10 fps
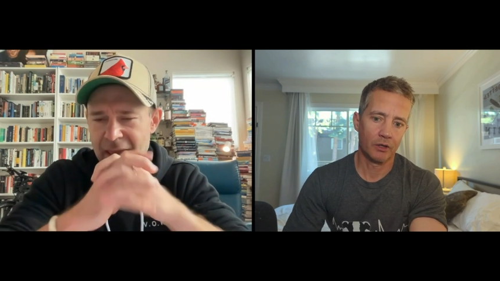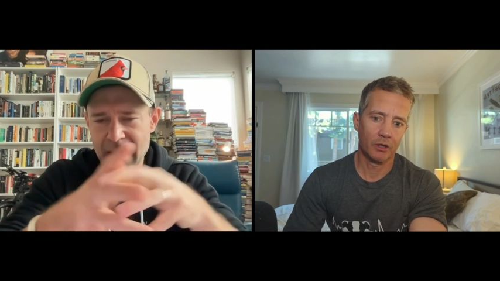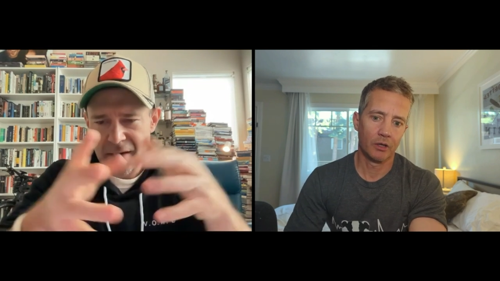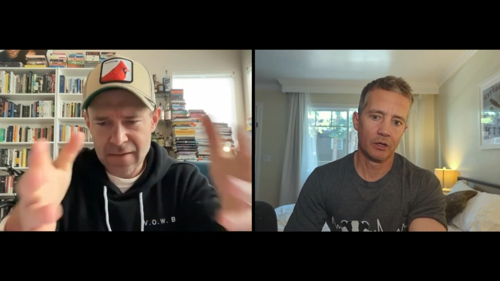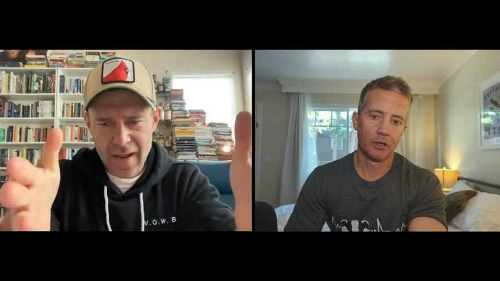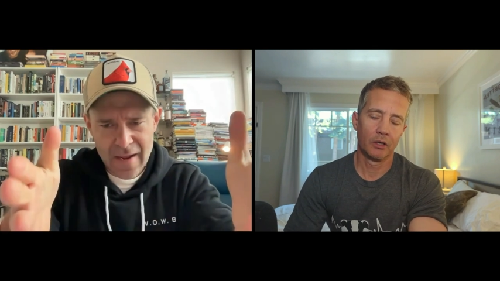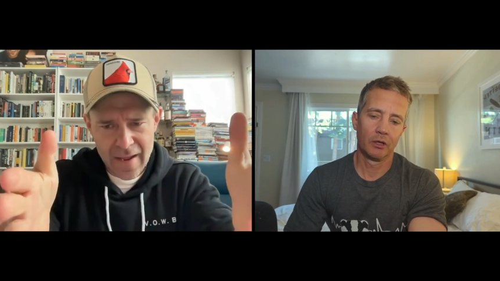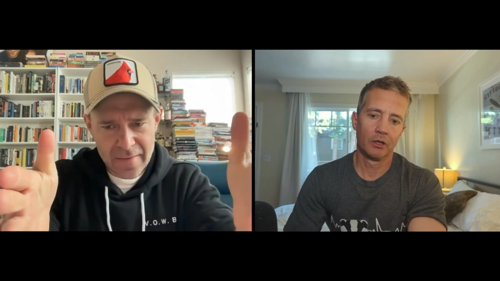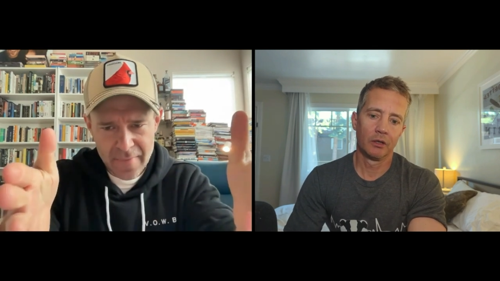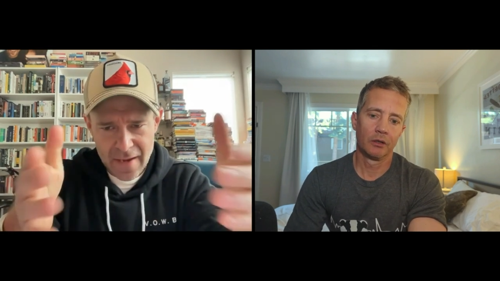Speaker 1: And
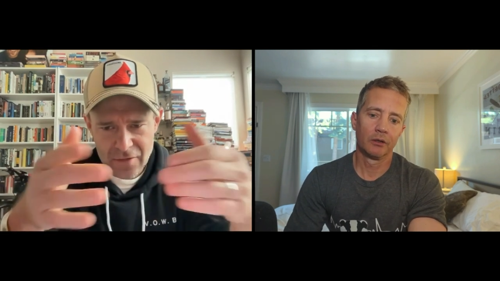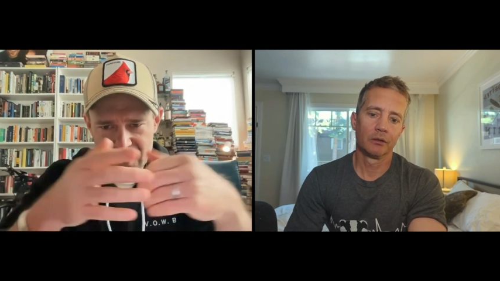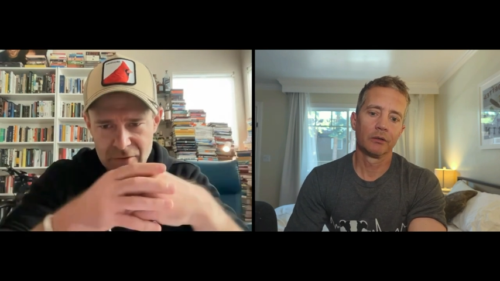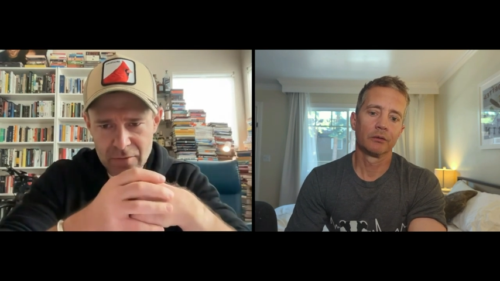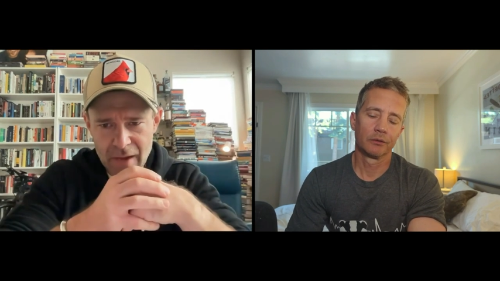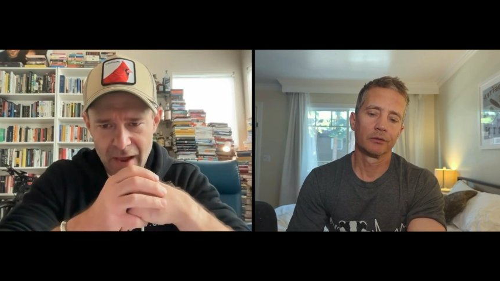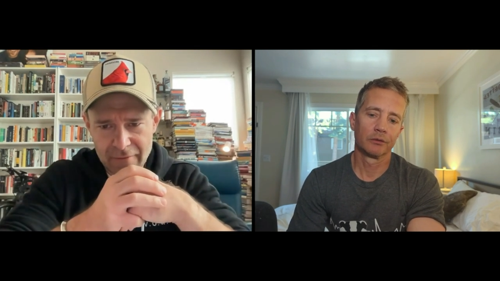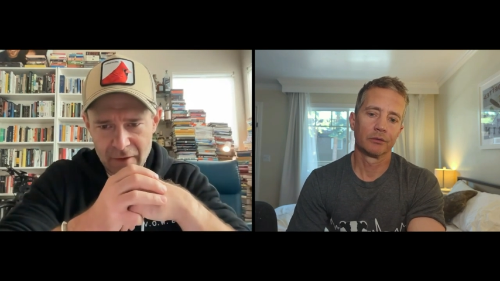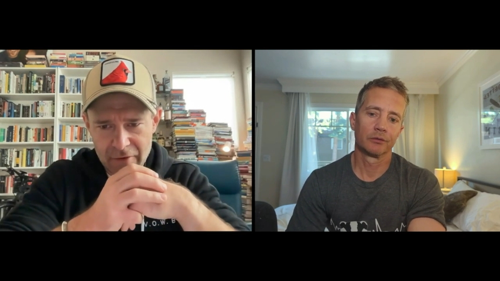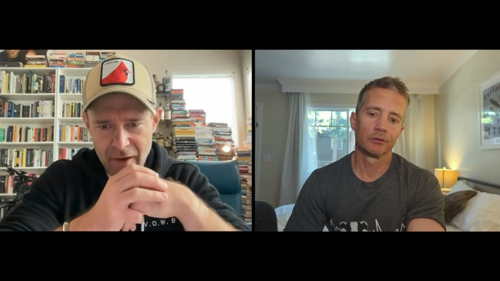I imagine you
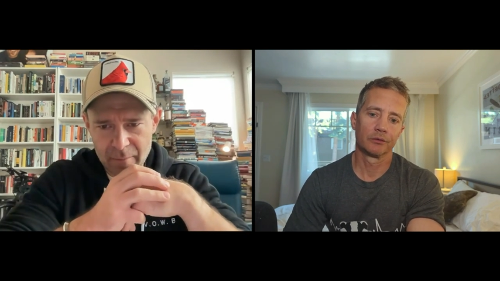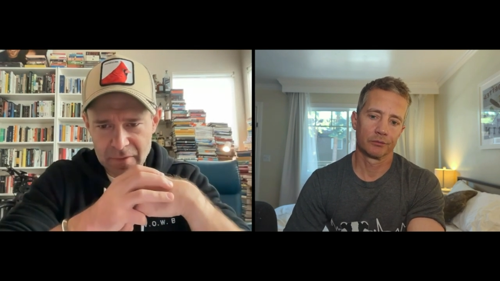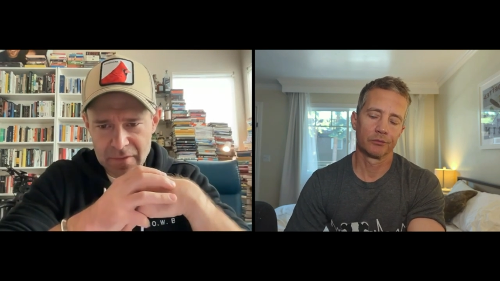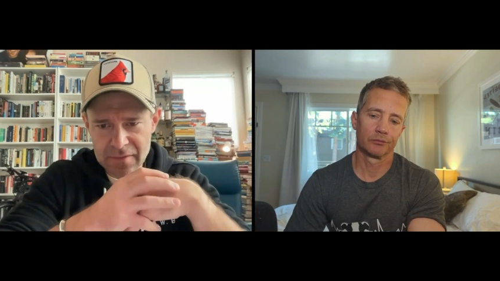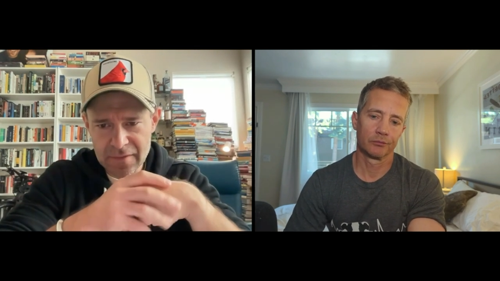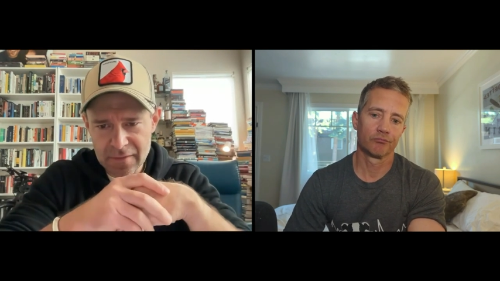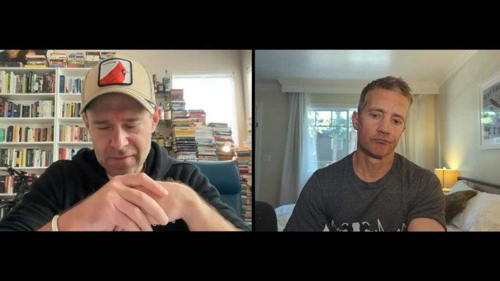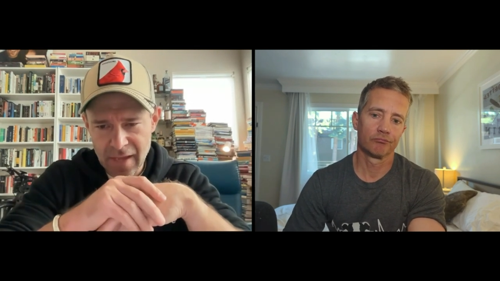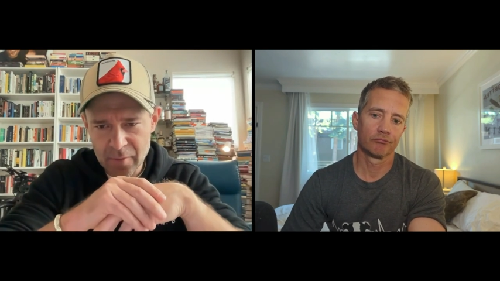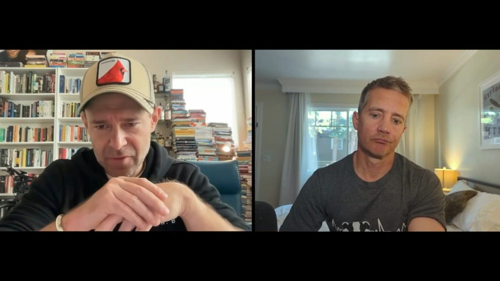have other companies in the
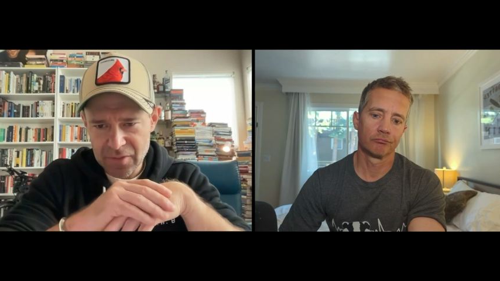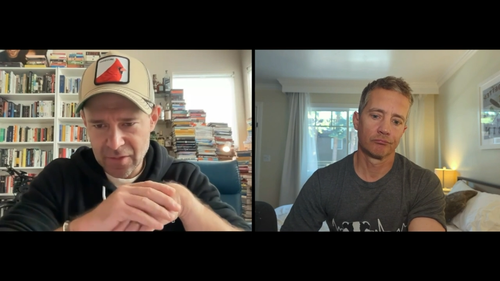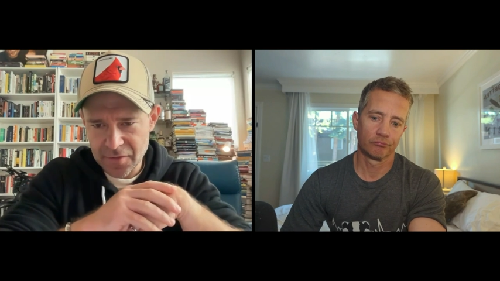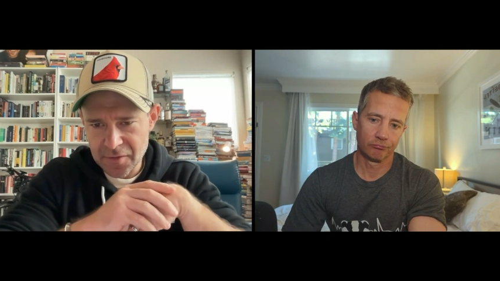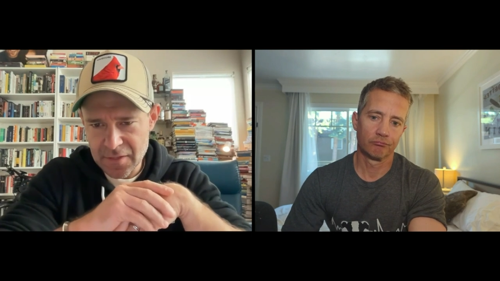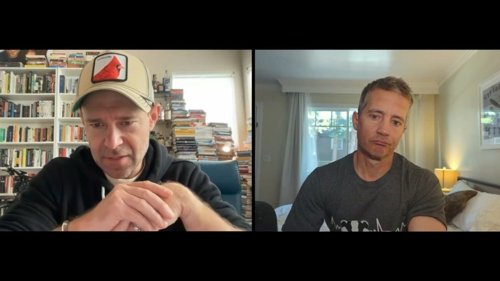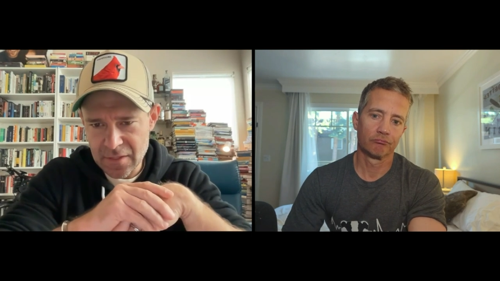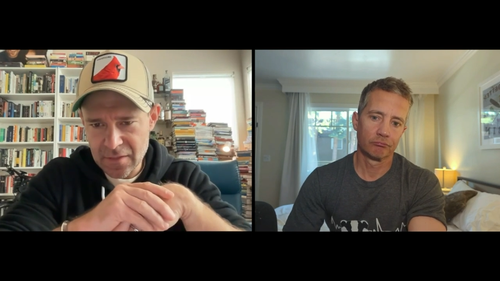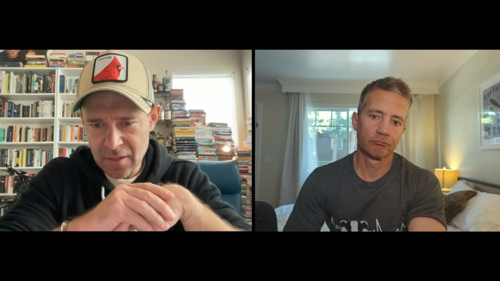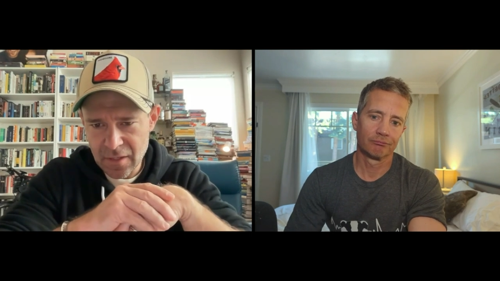
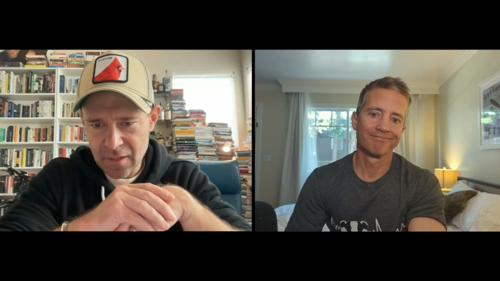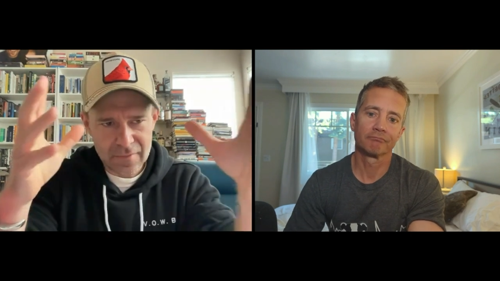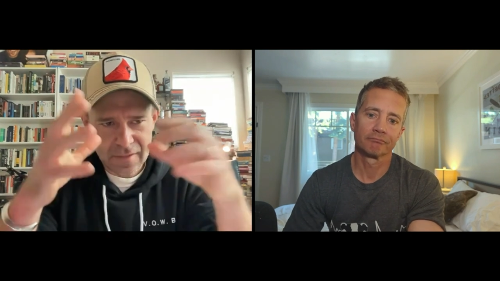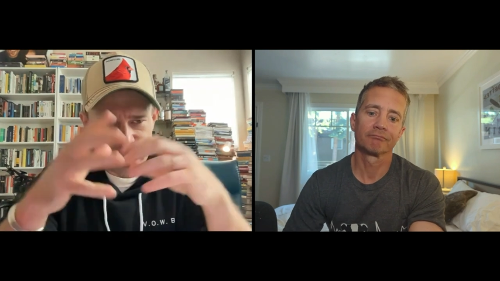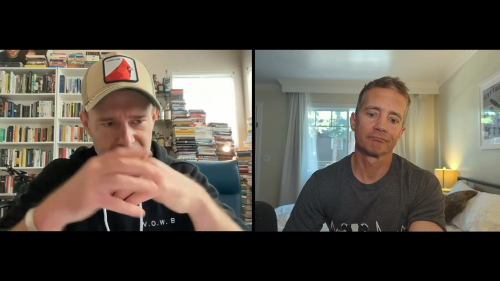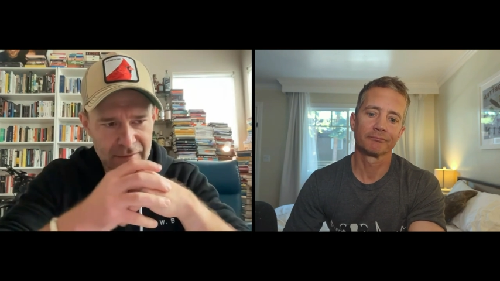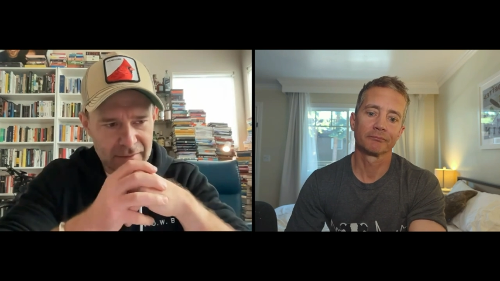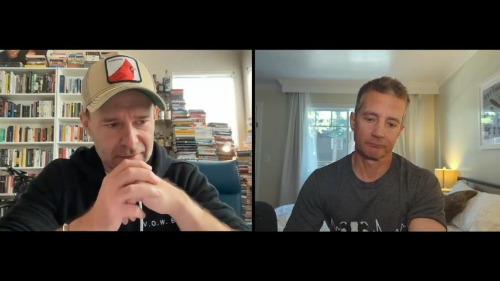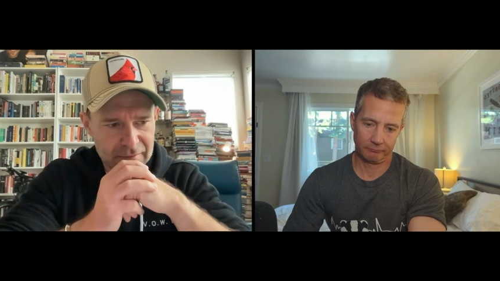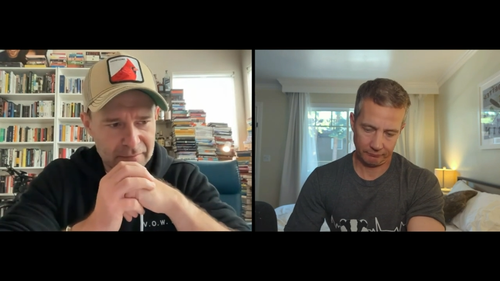cybersecurity
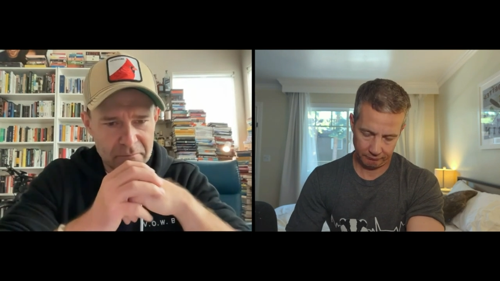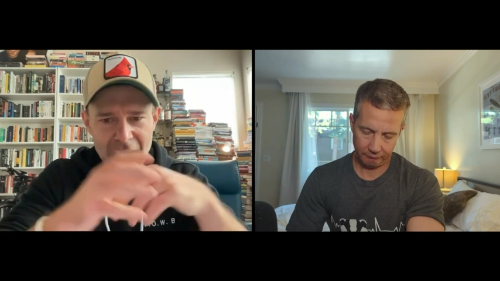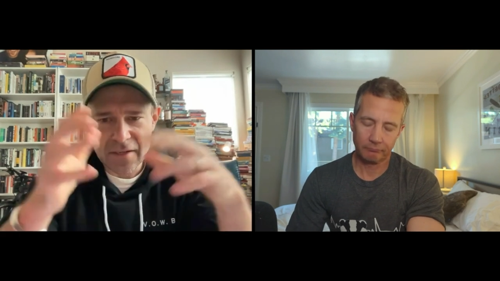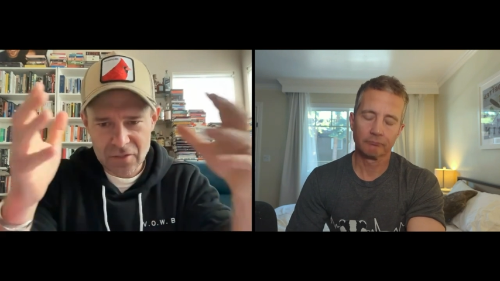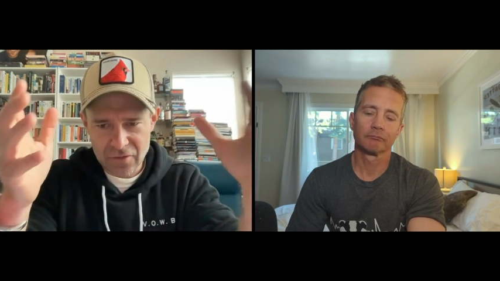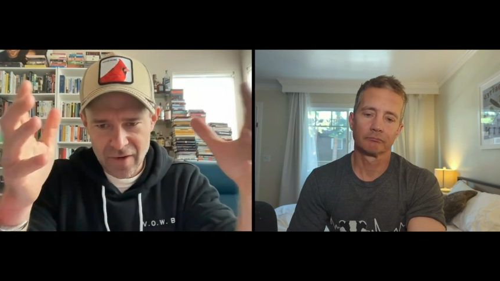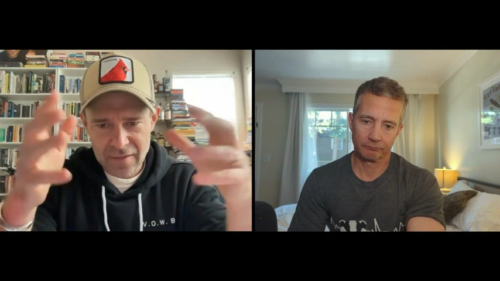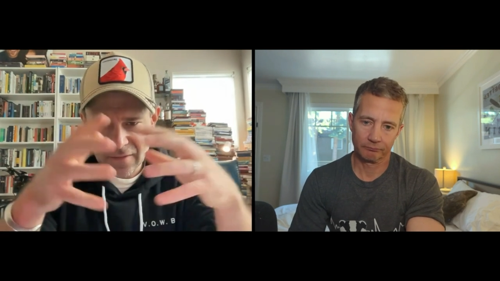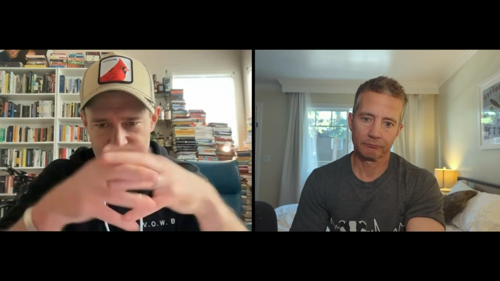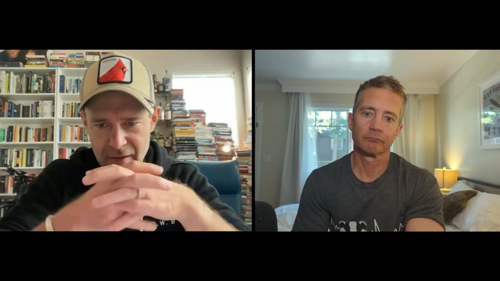mega trend